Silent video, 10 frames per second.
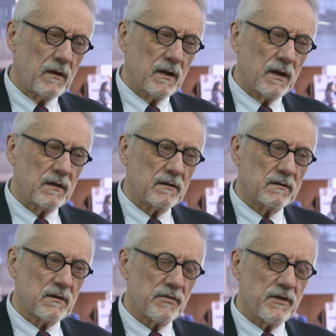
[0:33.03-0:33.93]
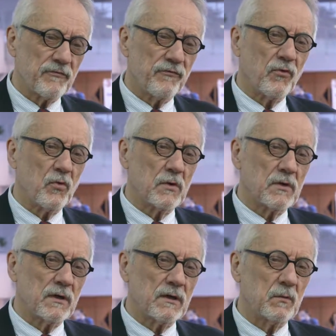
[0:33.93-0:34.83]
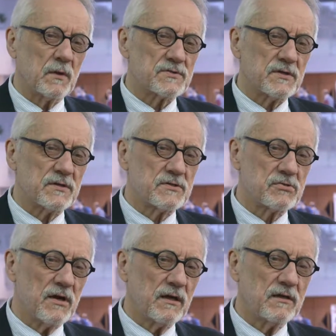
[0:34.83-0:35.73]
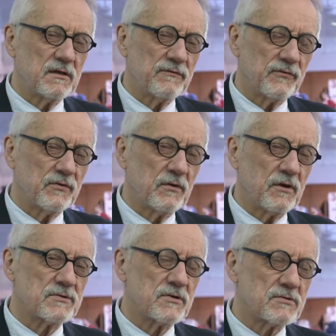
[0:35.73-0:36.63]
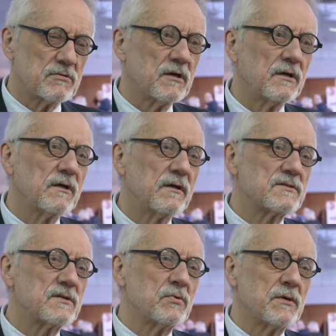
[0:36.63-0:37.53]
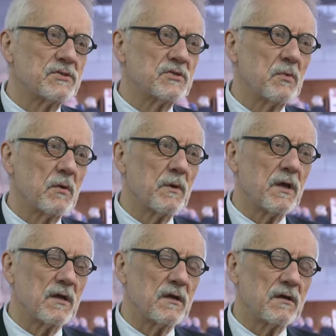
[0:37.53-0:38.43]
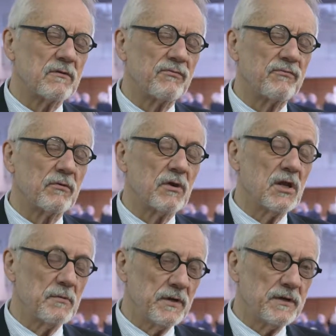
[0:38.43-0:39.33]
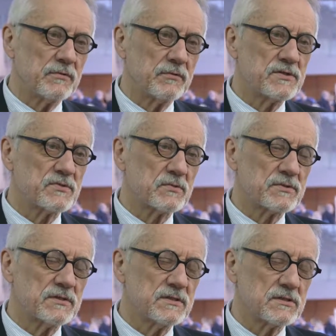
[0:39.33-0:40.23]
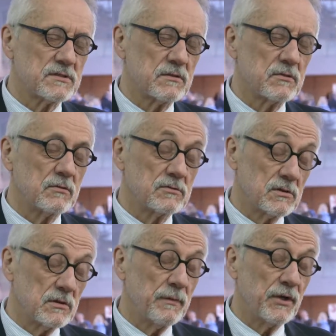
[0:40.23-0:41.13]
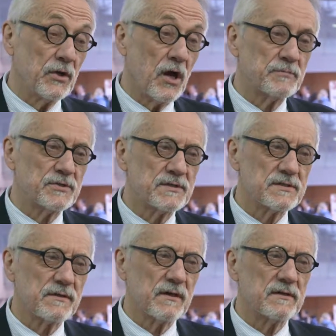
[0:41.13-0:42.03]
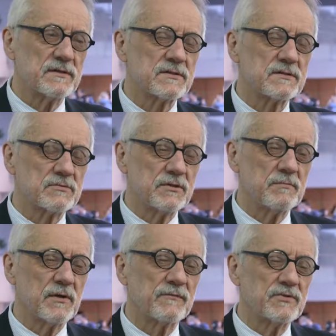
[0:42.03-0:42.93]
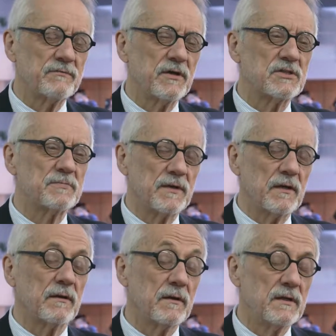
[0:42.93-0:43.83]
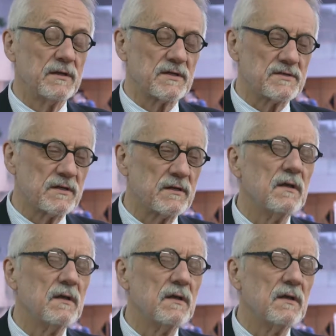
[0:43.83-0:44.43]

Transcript: And therefore, it was attractive to also try it in a situation where we have very limited resources, limited options, that is treatment of GvHD, particularly, as I said,